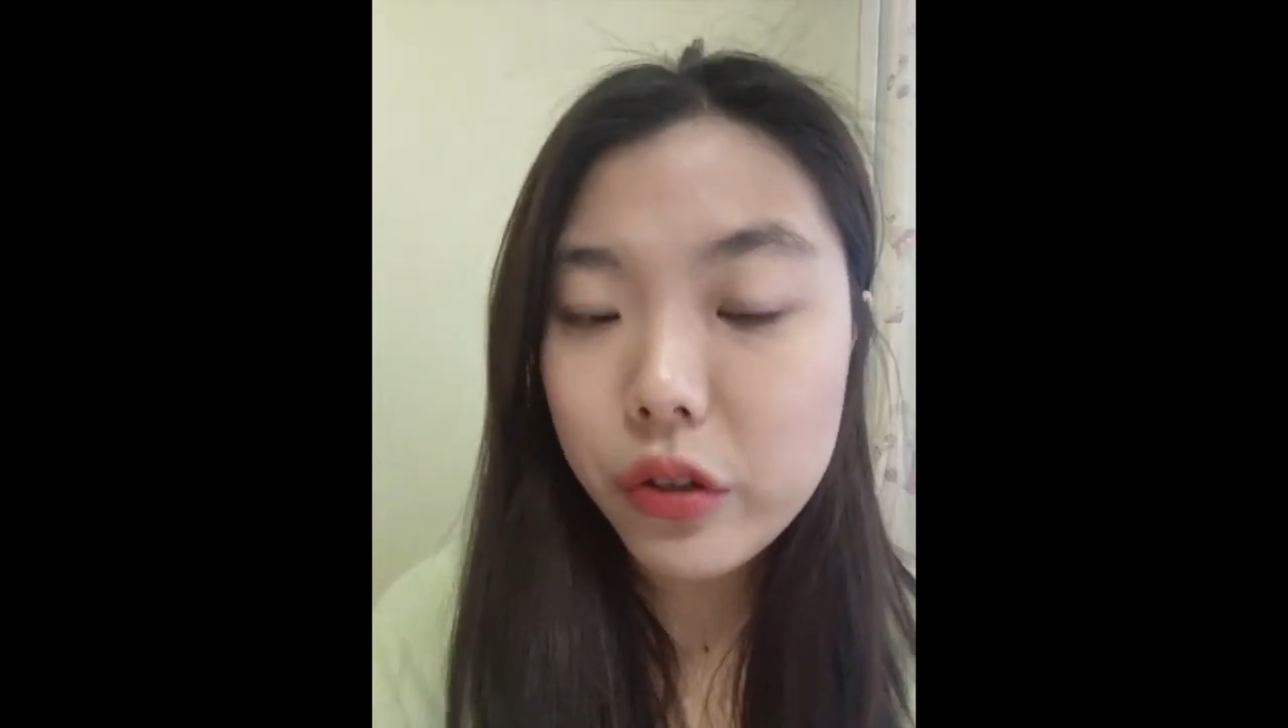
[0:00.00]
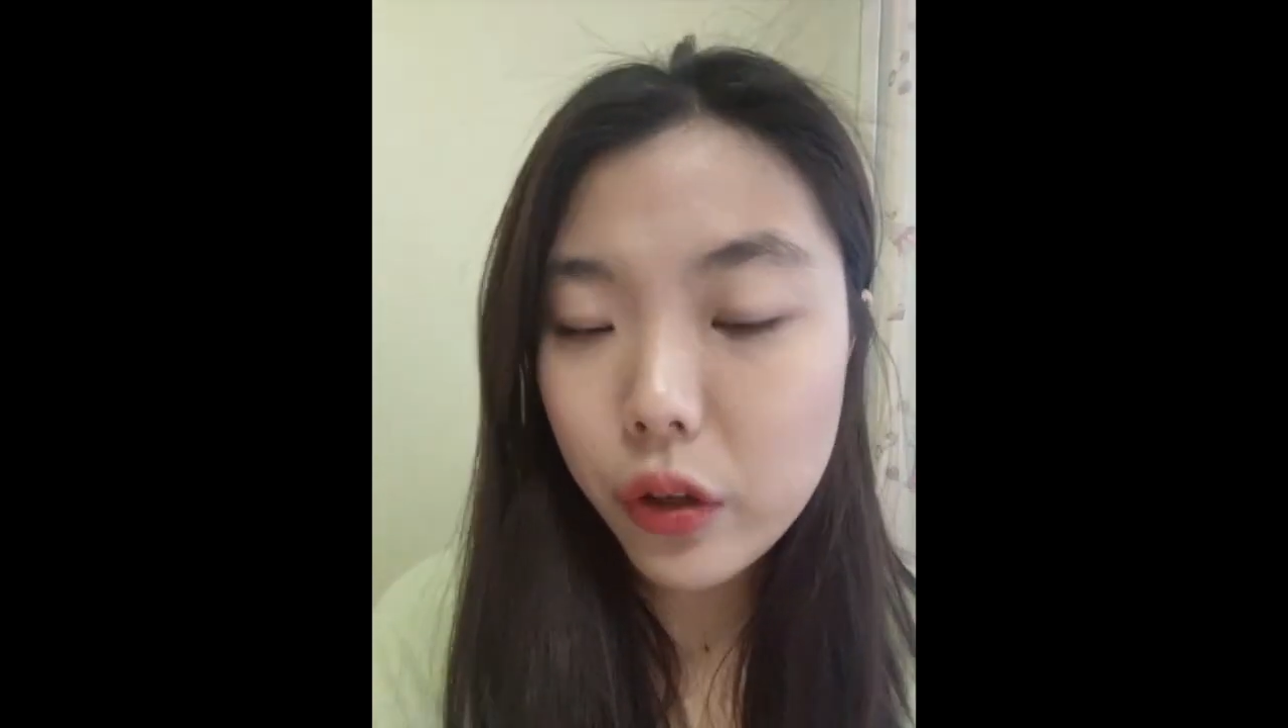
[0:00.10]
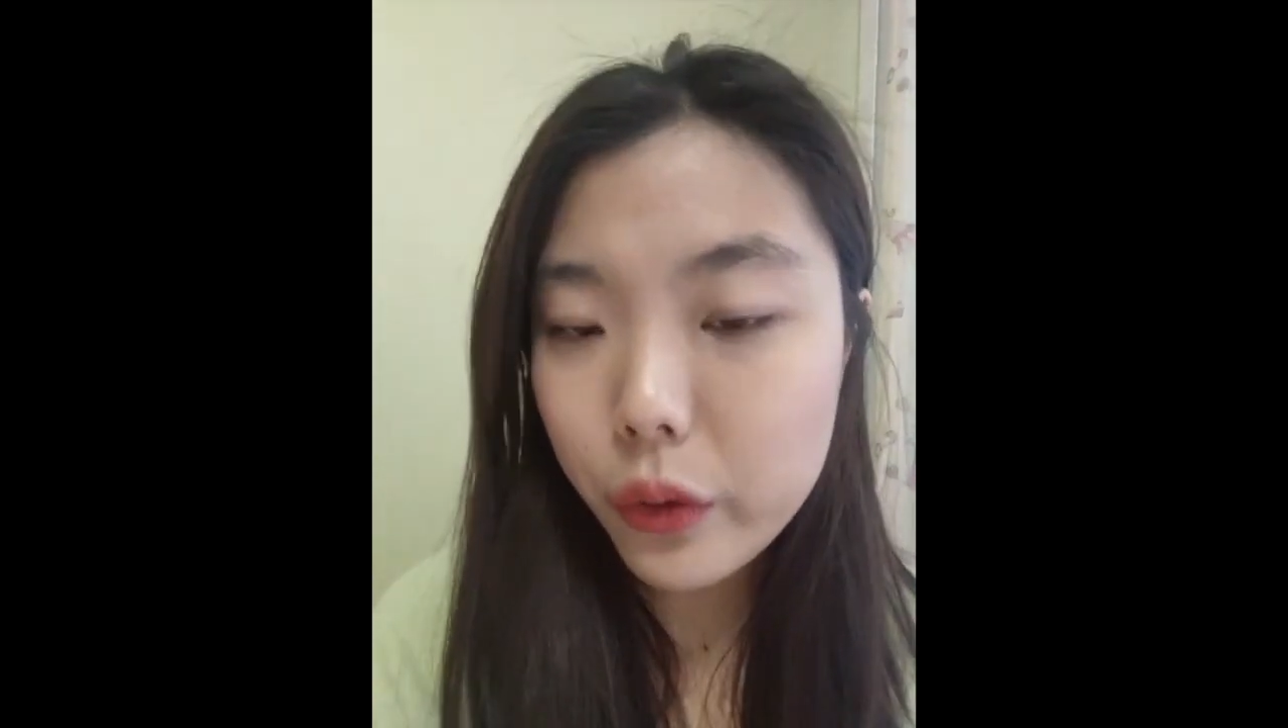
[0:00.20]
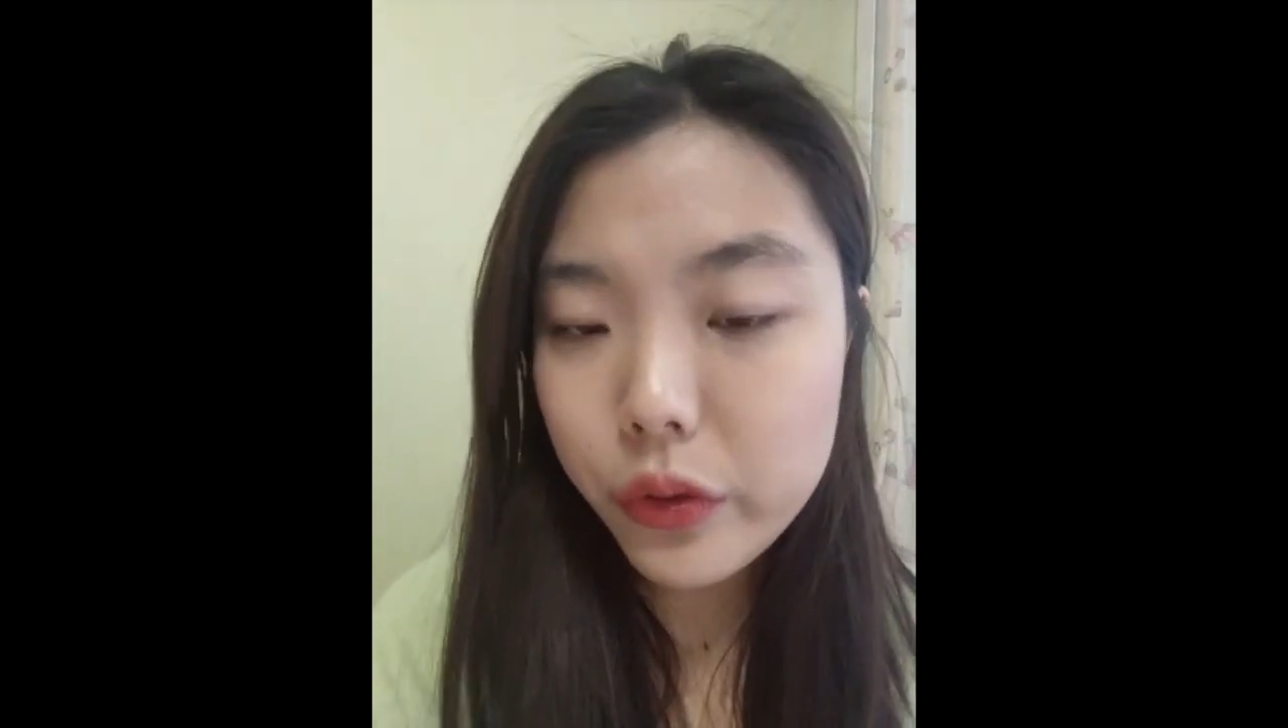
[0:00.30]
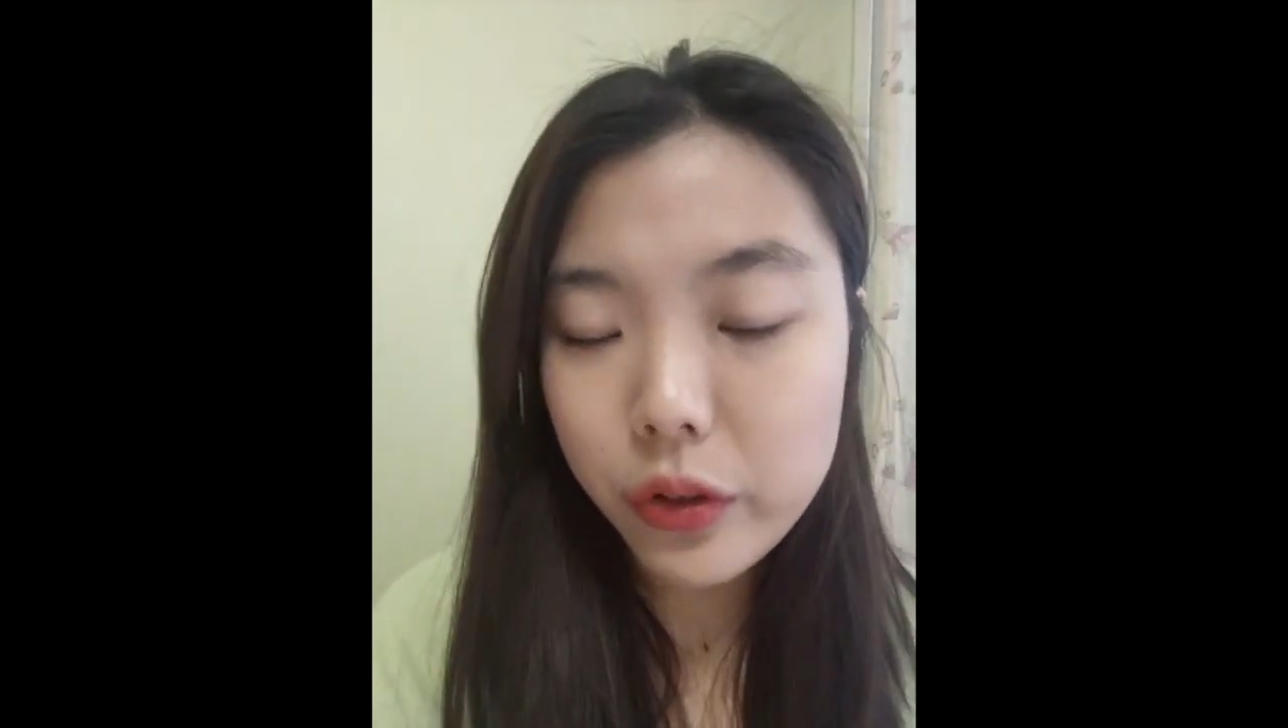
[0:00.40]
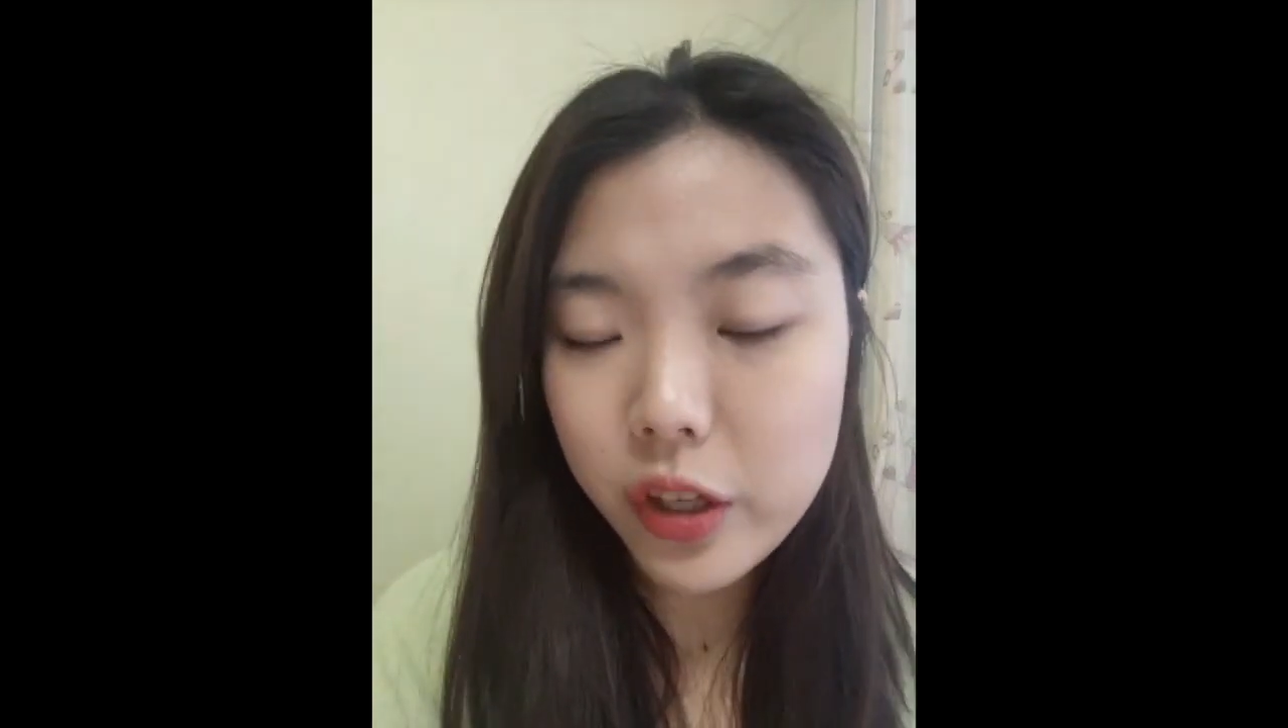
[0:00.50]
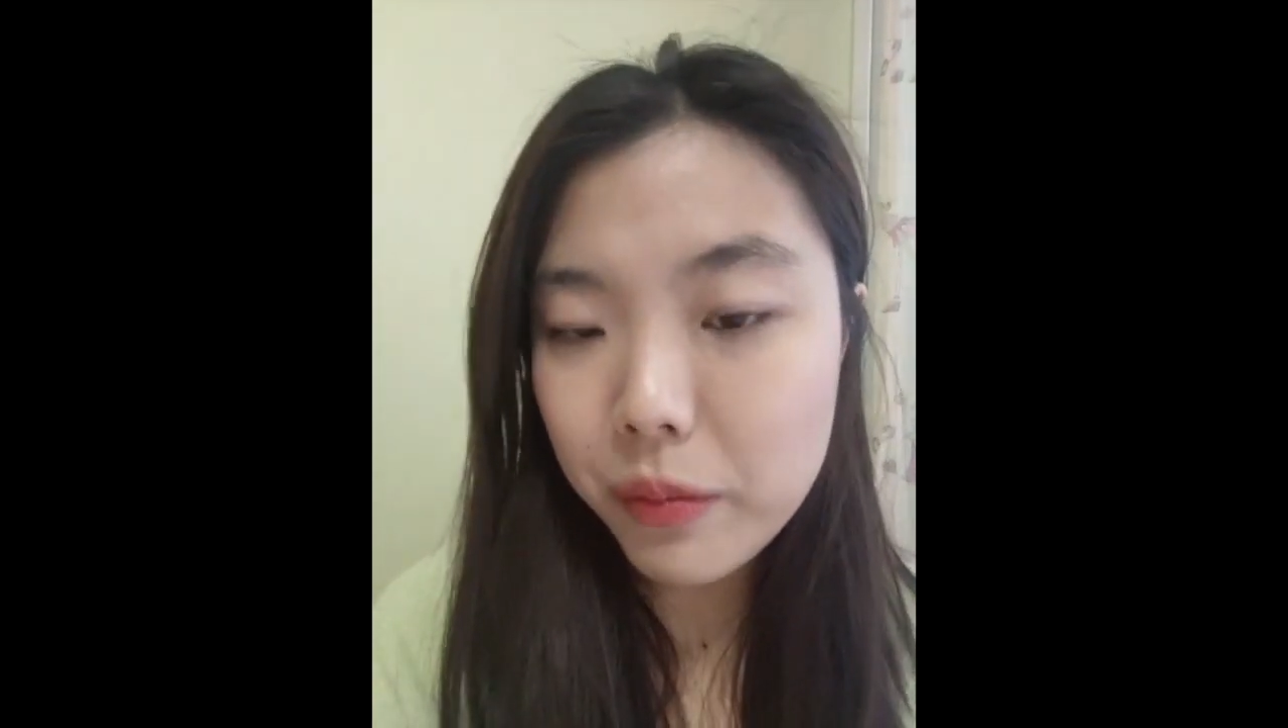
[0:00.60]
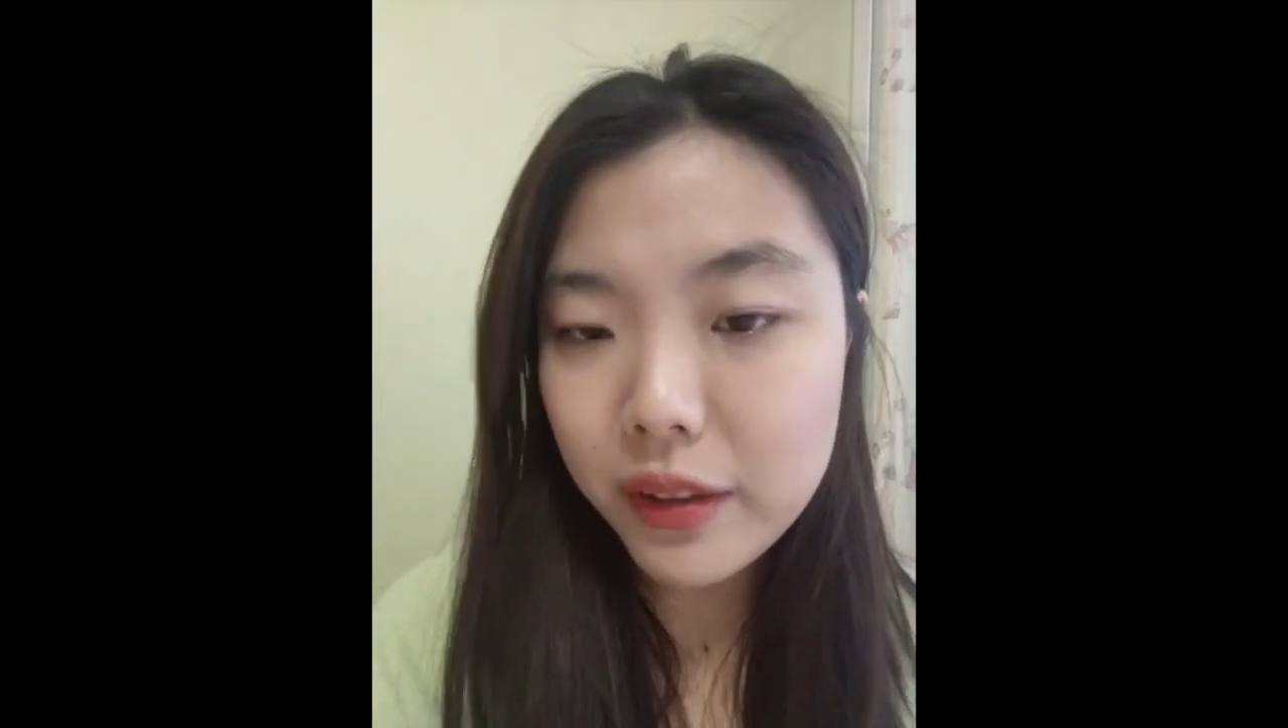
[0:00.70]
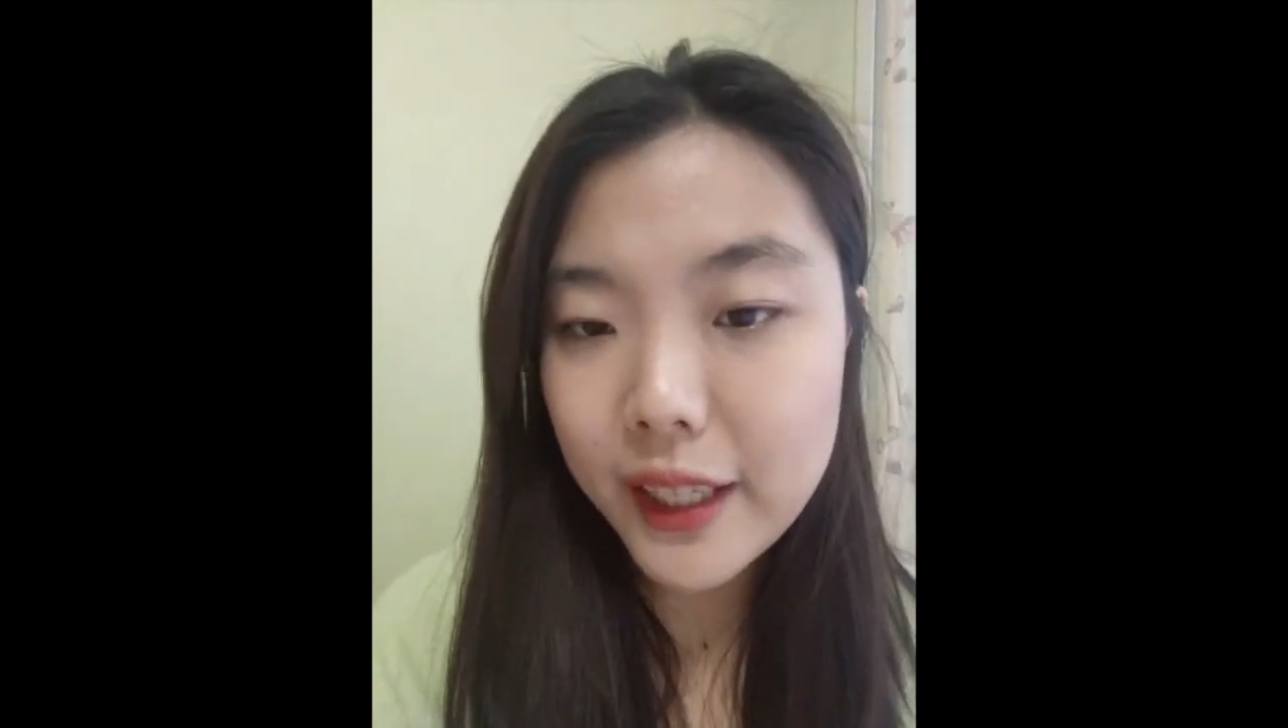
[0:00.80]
used or something